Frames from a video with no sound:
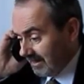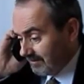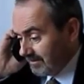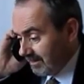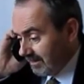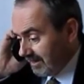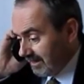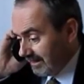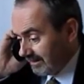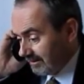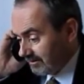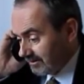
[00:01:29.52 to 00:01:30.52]
I'm not
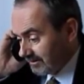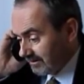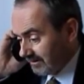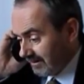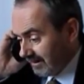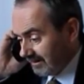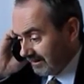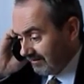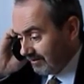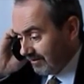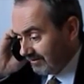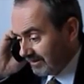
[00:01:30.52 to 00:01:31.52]
heartless. I
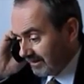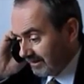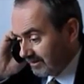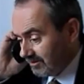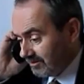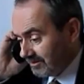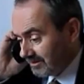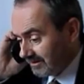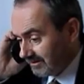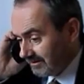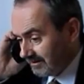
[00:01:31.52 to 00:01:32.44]
gave you everything I could.